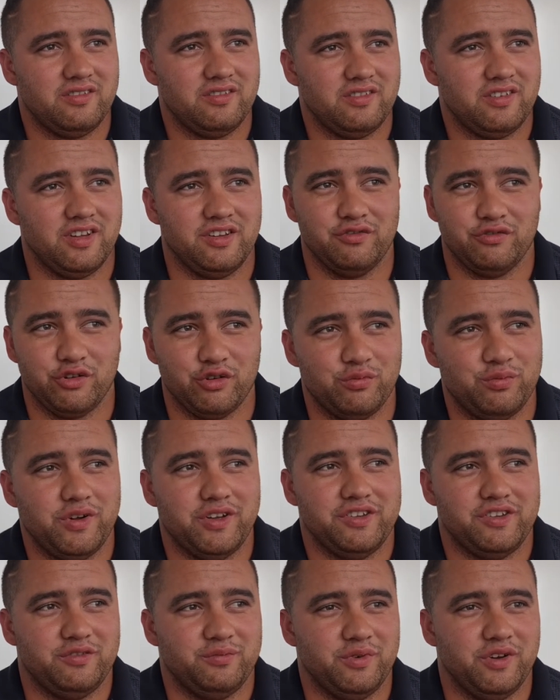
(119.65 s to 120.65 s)
He's a real
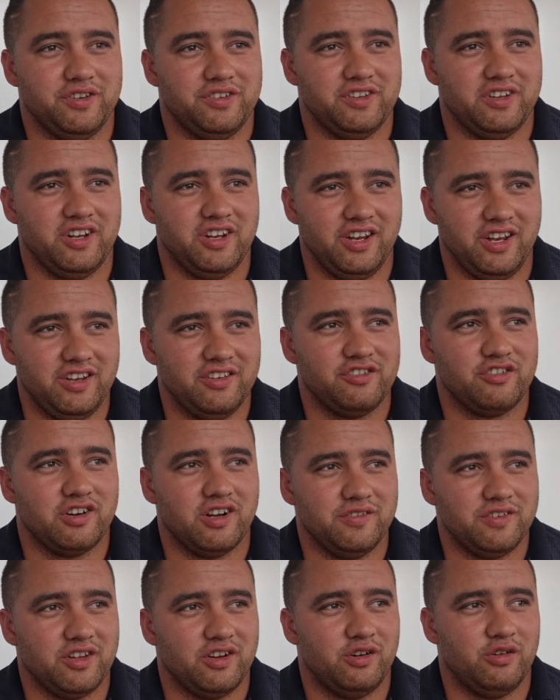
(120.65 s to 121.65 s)
positive person, and he
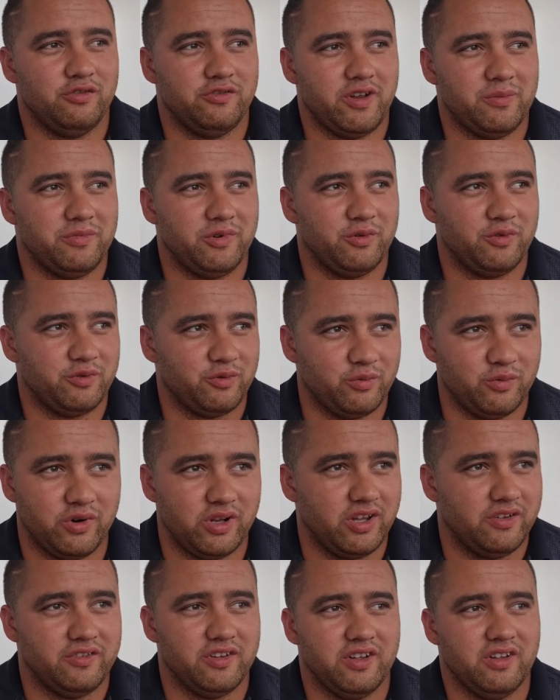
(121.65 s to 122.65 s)
drives our whole family with
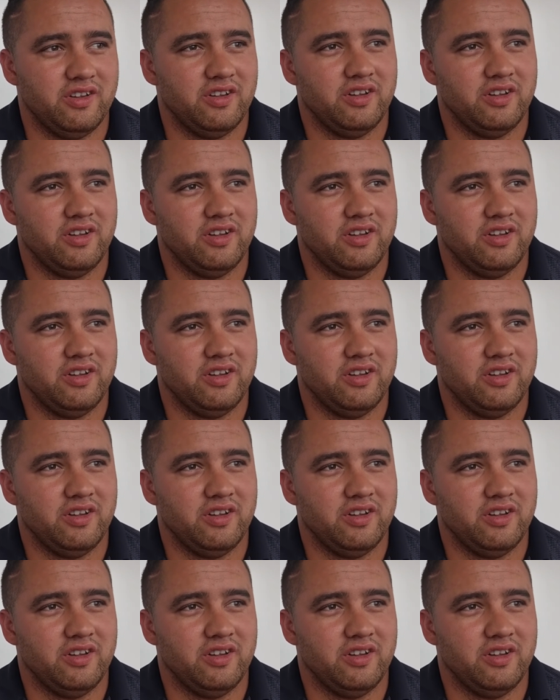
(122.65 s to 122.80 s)
whatever